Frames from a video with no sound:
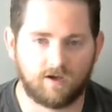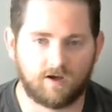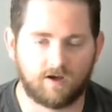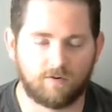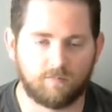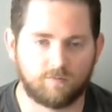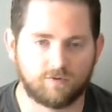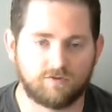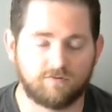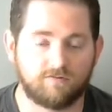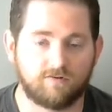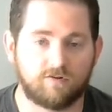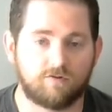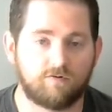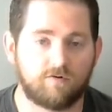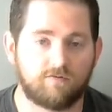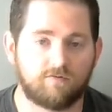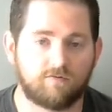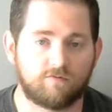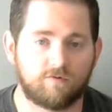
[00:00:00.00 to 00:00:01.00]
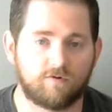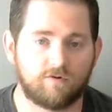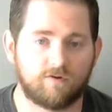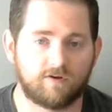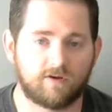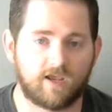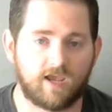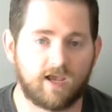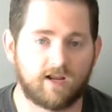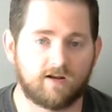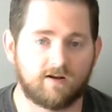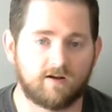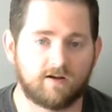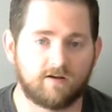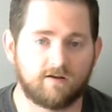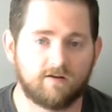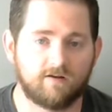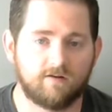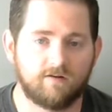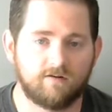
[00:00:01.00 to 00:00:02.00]
which is a thrift store in
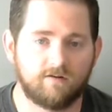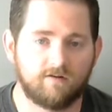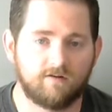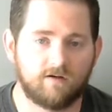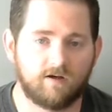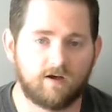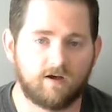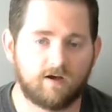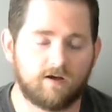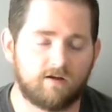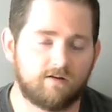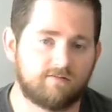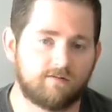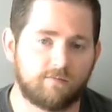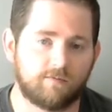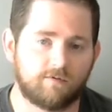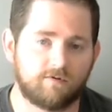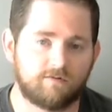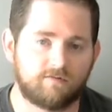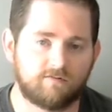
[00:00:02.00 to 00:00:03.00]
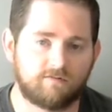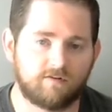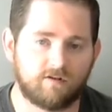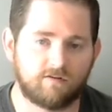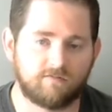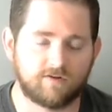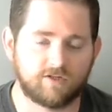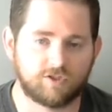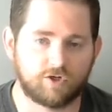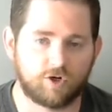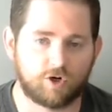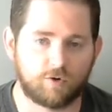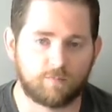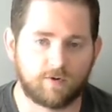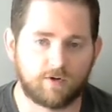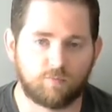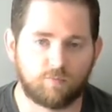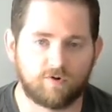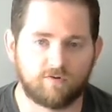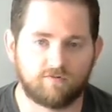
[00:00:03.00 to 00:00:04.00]
Canada. Similar to Salvation
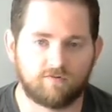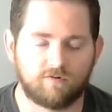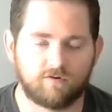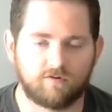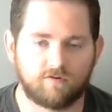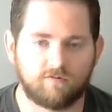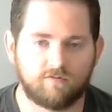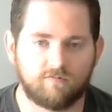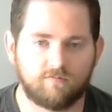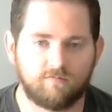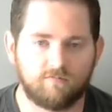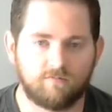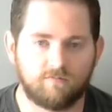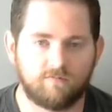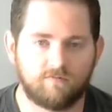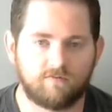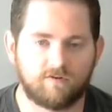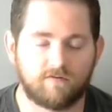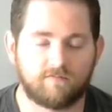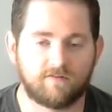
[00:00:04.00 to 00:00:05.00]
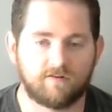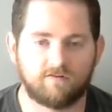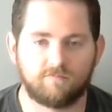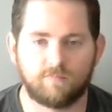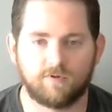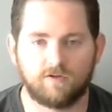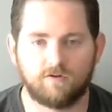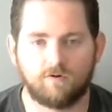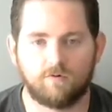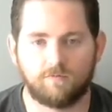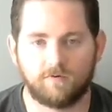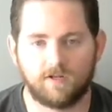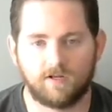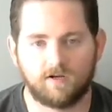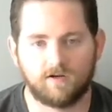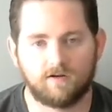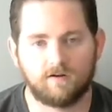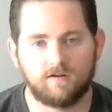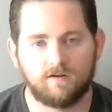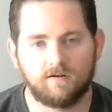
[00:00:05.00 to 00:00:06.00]
Army, runs on stuff that's been
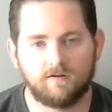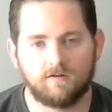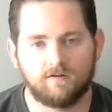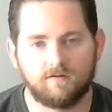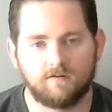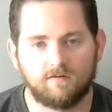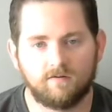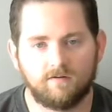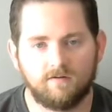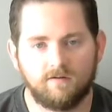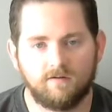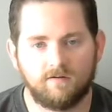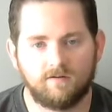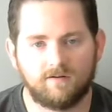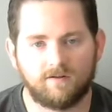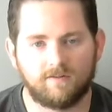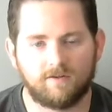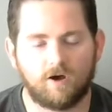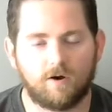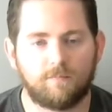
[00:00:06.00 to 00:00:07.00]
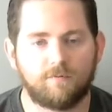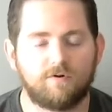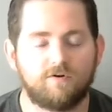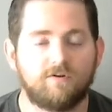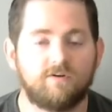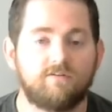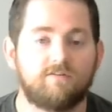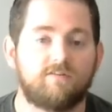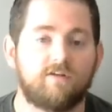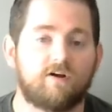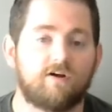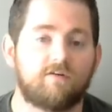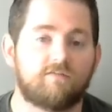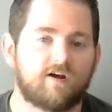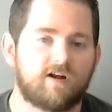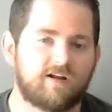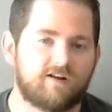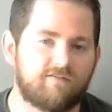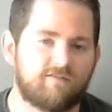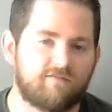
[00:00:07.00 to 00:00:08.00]
donated. Now, the opportunities there have
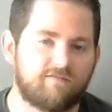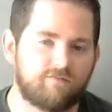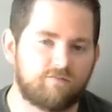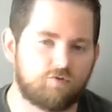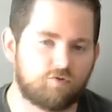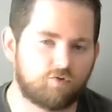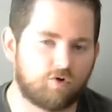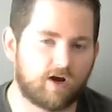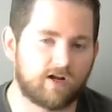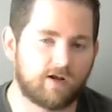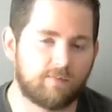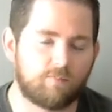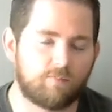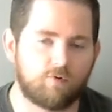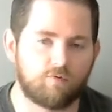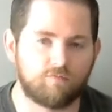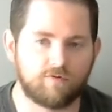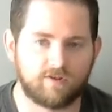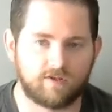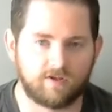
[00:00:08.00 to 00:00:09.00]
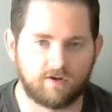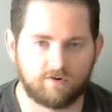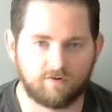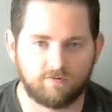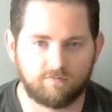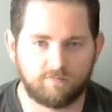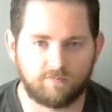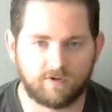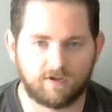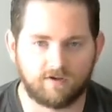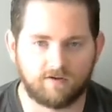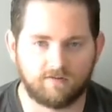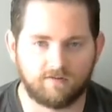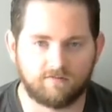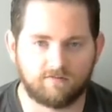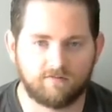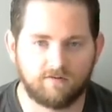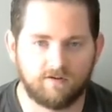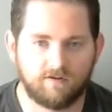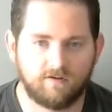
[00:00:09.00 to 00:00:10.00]
kind of dried up over the years
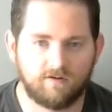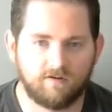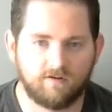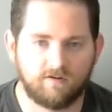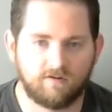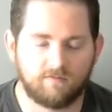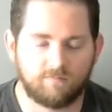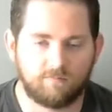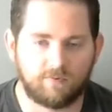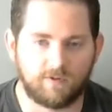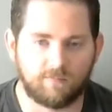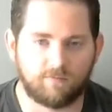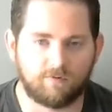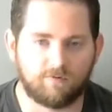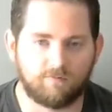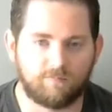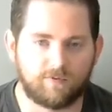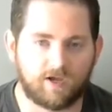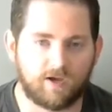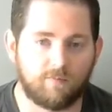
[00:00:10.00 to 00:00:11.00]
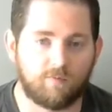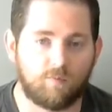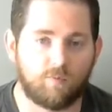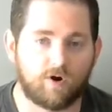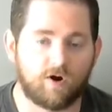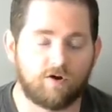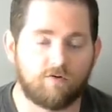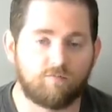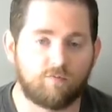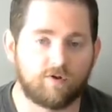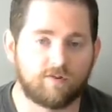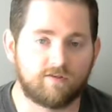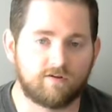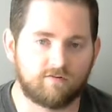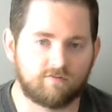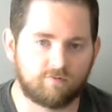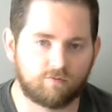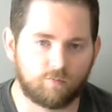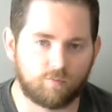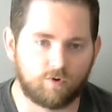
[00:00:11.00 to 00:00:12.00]
because people have become aware of what
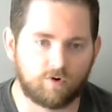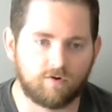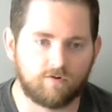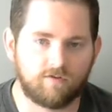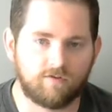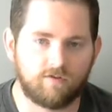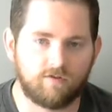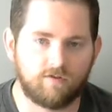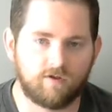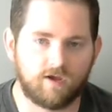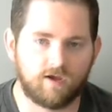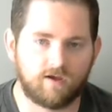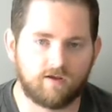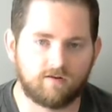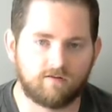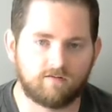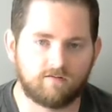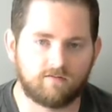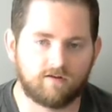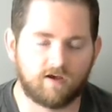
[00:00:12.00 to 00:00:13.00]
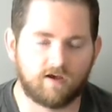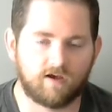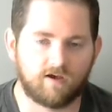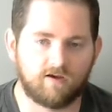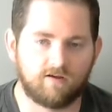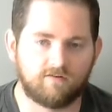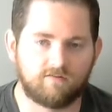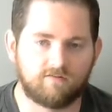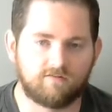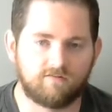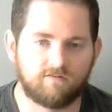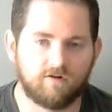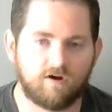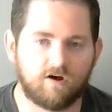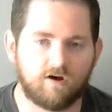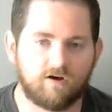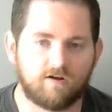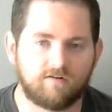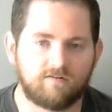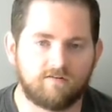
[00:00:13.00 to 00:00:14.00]
things are worth, and it's
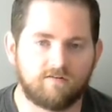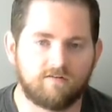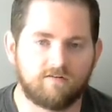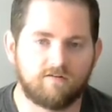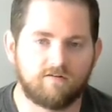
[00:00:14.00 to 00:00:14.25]
not